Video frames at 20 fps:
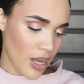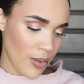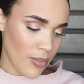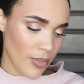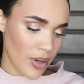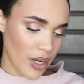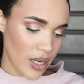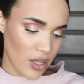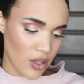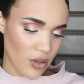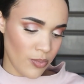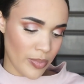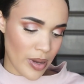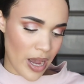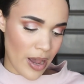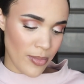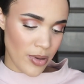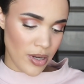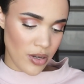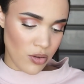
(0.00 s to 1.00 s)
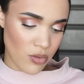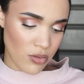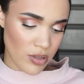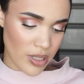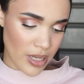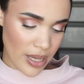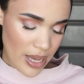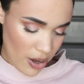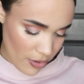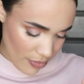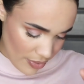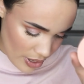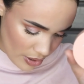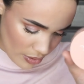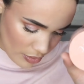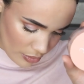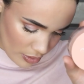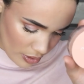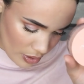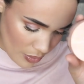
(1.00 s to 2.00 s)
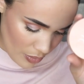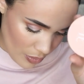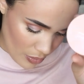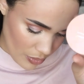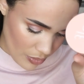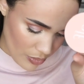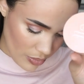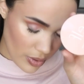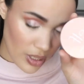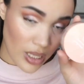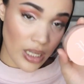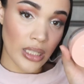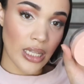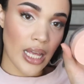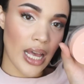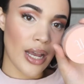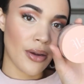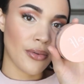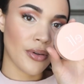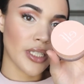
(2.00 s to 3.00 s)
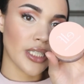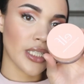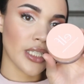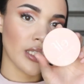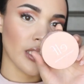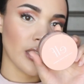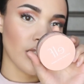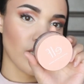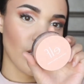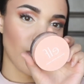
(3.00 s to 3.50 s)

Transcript: I'm gonna, I've been using e.l.f. Halo Glow a lot recently,